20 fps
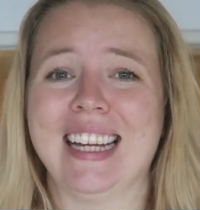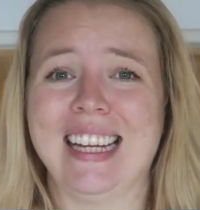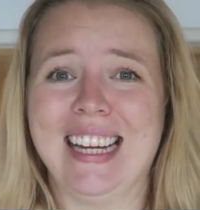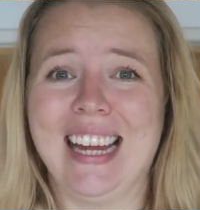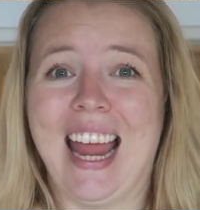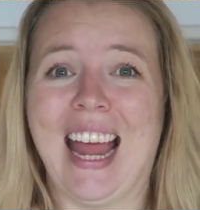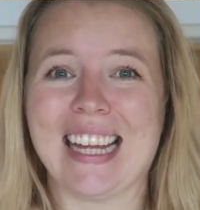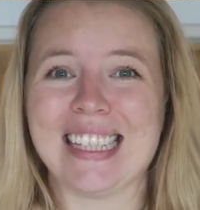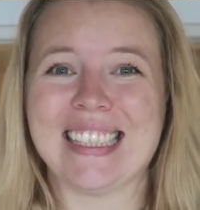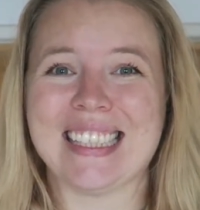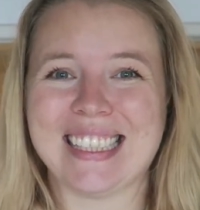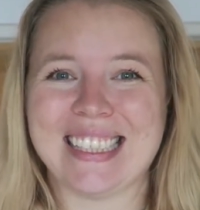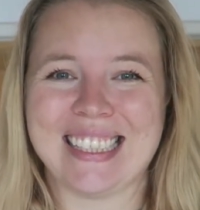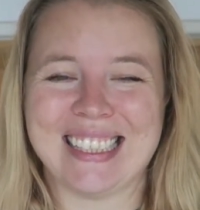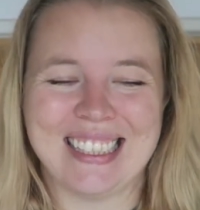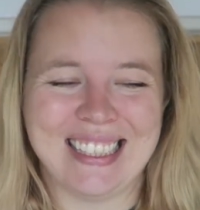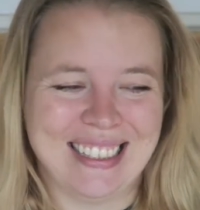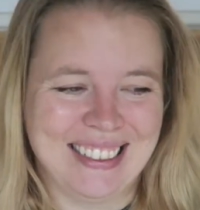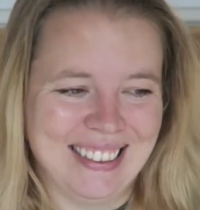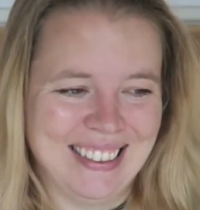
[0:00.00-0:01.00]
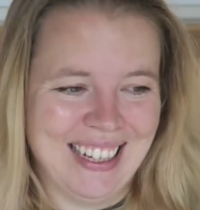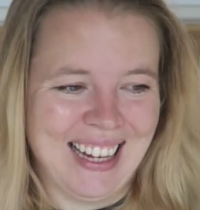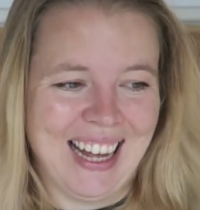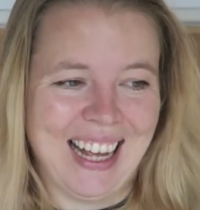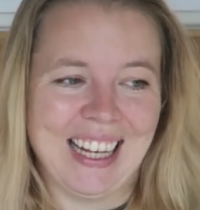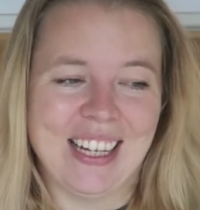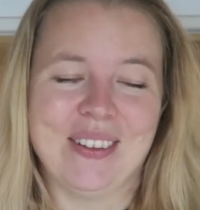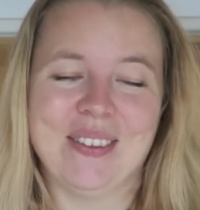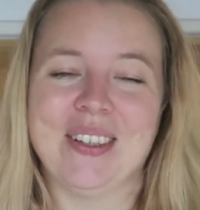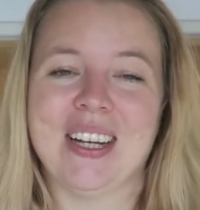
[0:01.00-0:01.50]
Yes,
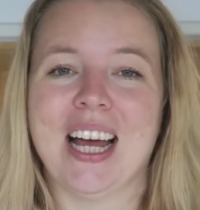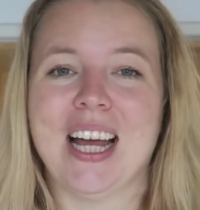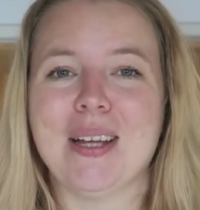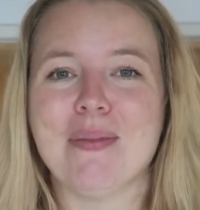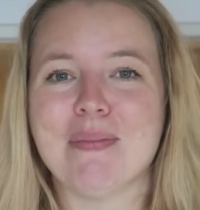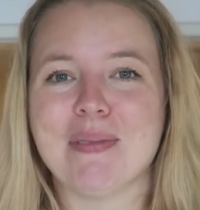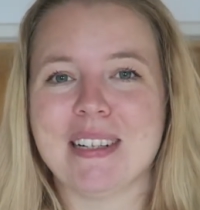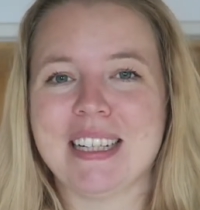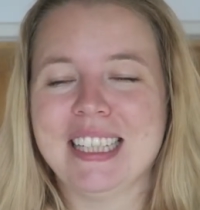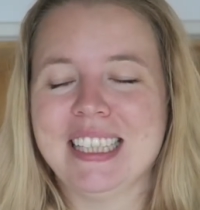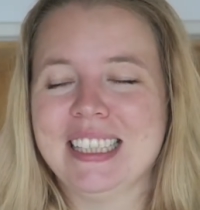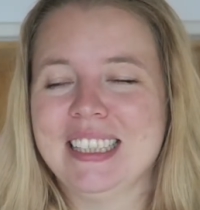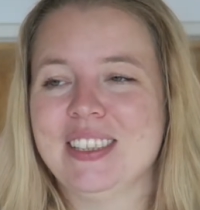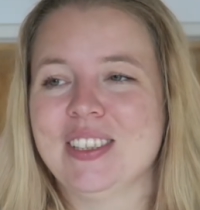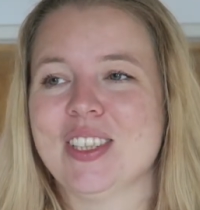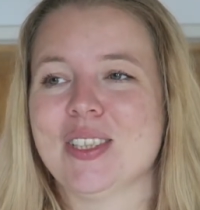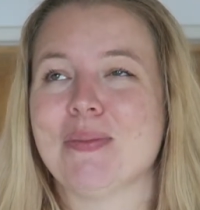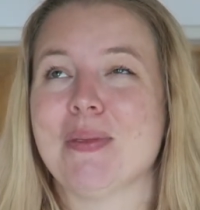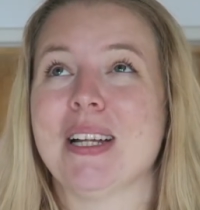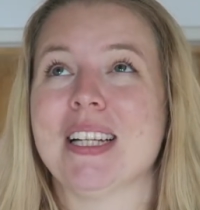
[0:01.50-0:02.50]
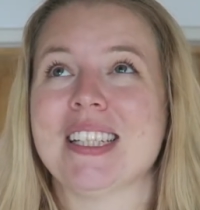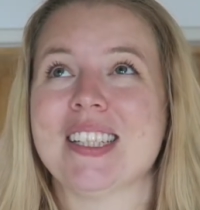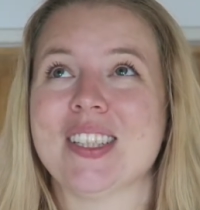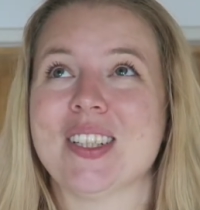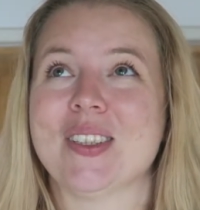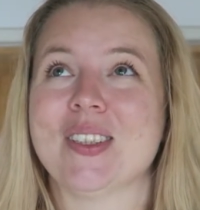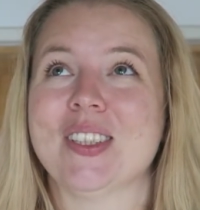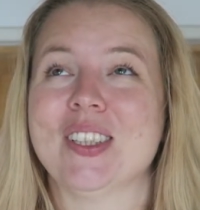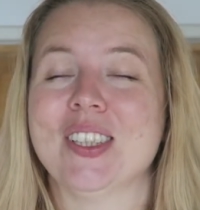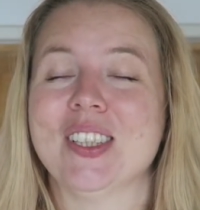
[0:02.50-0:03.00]
hello library, you smell
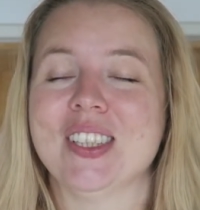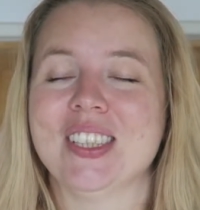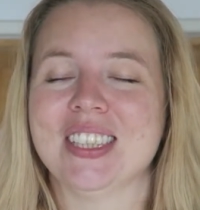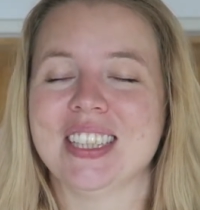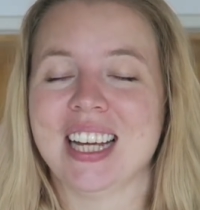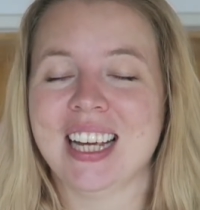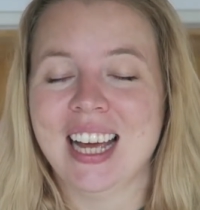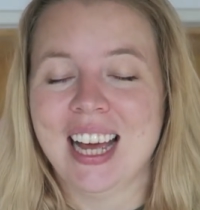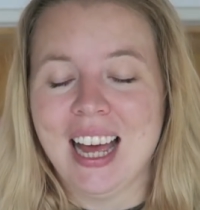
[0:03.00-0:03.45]
so good.